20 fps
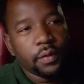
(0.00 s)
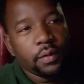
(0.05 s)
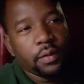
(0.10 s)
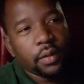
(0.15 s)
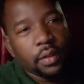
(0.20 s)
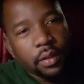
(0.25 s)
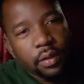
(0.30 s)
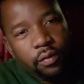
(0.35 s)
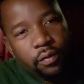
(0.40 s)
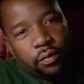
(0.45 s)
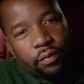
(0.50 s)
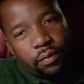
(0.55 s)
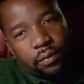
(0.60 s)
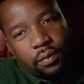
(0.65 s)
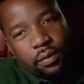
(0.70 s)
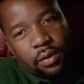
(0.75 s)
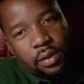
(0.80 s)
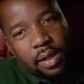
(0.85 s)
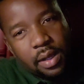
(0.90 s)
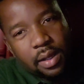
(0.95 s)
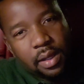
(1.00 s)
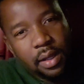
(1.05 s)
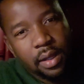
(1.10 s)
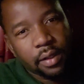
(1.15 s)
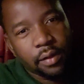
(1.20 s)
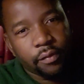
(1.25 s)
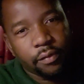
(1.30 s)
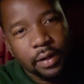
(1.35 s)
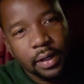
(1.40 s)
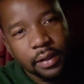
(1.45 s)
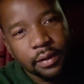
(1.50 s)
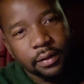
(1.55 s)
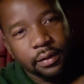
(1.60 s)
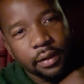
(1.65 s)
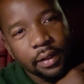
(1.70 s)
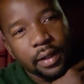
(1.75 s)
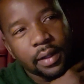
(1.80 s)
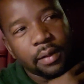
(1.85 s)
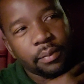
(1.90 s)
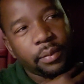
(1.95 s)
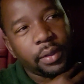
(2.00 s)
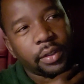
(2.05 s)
then you knock out the right side,